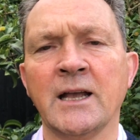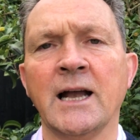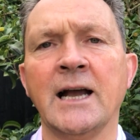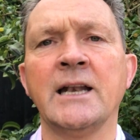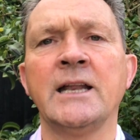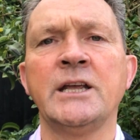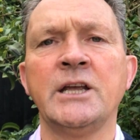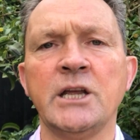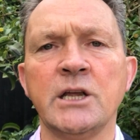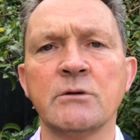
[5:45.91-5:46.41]

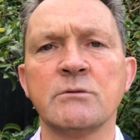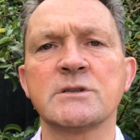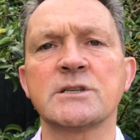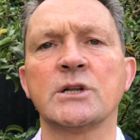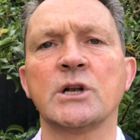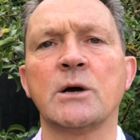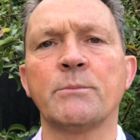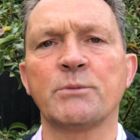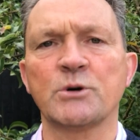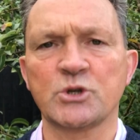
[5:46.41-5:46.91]
And here is
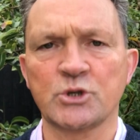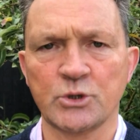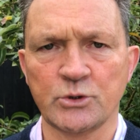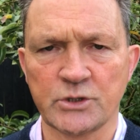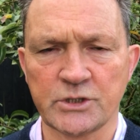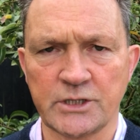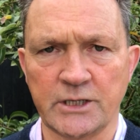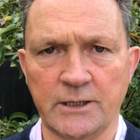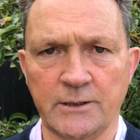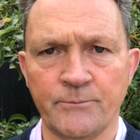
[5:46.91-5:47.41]
an
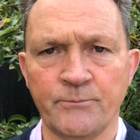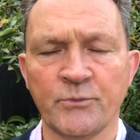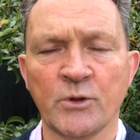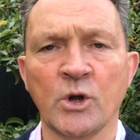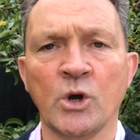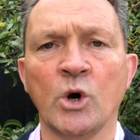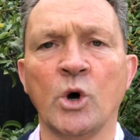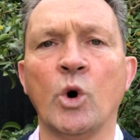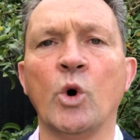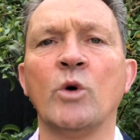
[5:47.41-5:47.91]
opportunity
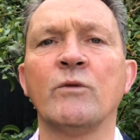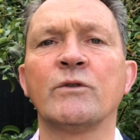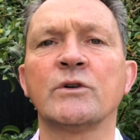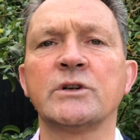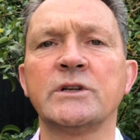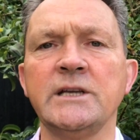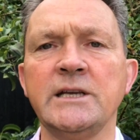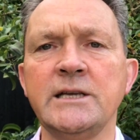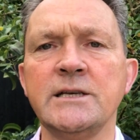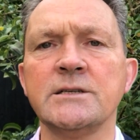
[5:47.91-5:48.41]
over
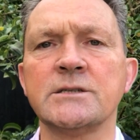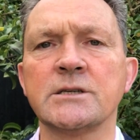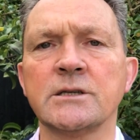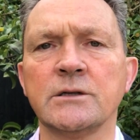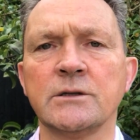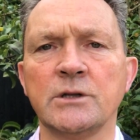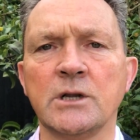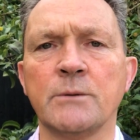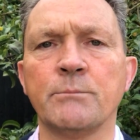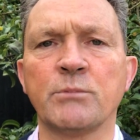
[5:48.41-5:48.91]
these
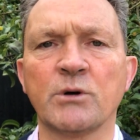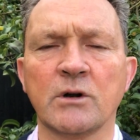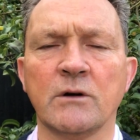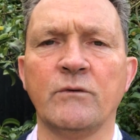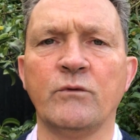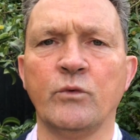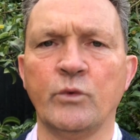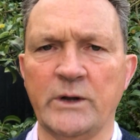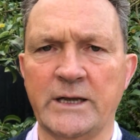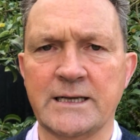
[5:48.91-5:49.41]
number
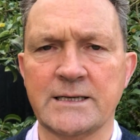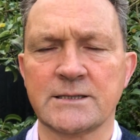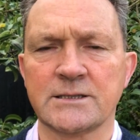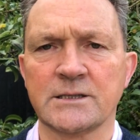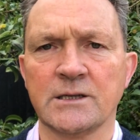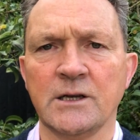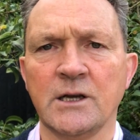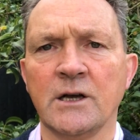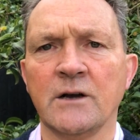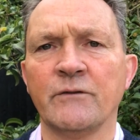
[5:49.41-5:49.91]
of
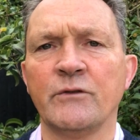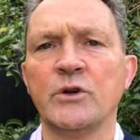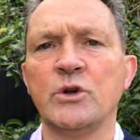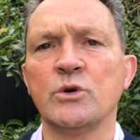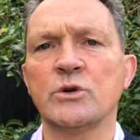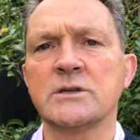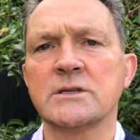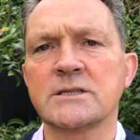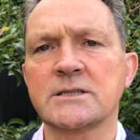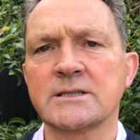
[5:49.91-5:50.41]
weeks for
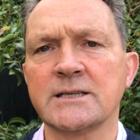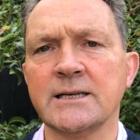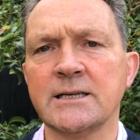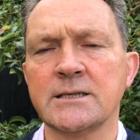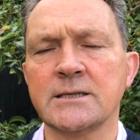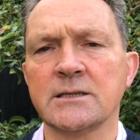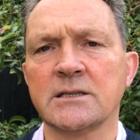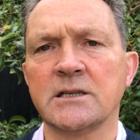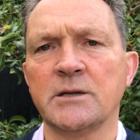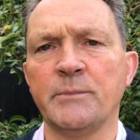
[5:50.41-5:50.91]
you to
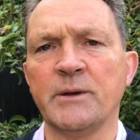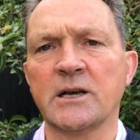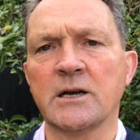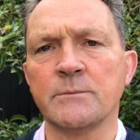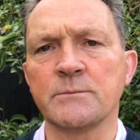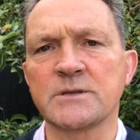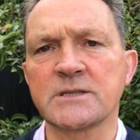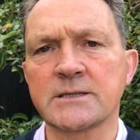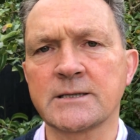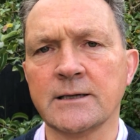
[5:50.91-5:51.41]
sit, to
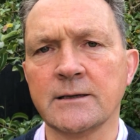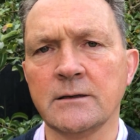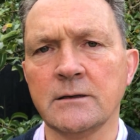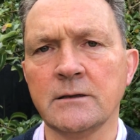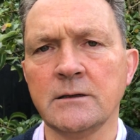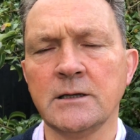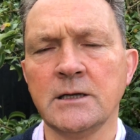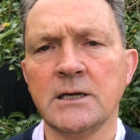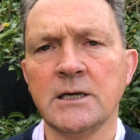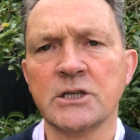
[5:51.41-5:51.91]
become
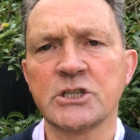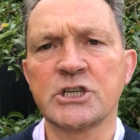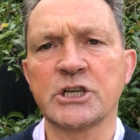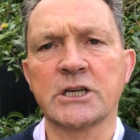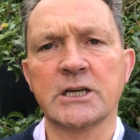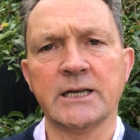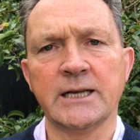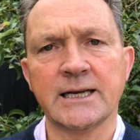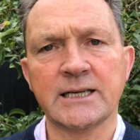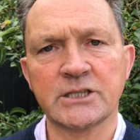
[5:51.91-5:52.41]
still, to
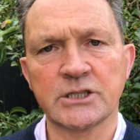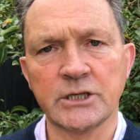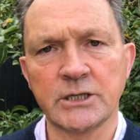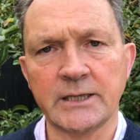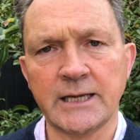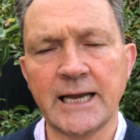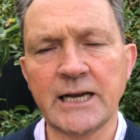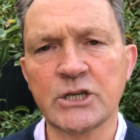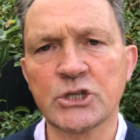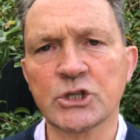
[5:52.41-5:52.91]
connect to
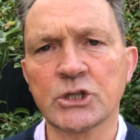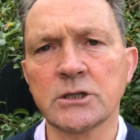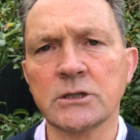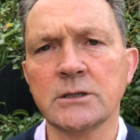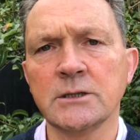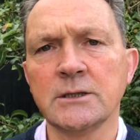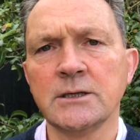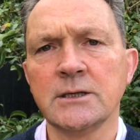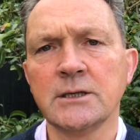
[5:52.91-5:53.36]
nature,